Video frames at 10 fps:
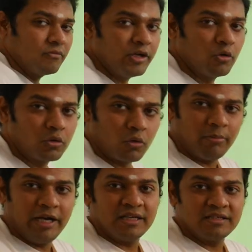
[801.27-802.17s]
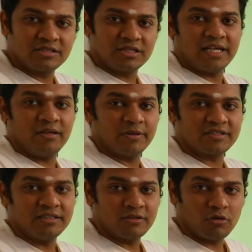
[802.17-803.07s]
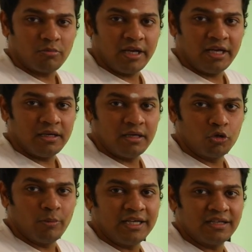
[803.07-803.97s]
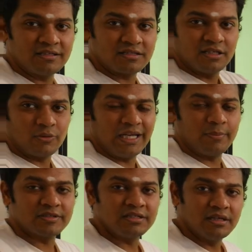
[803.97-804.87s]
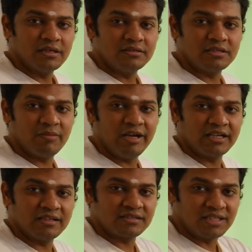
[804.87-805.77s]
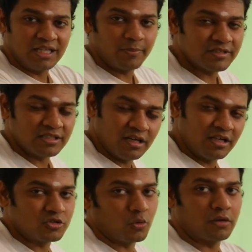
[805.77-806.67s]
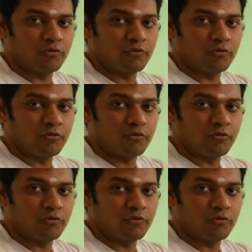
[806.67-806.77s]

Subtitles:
We know it. 1 by 10 is 10%. 2 by 10 is 20%. 3 by 10 is 30% and so on.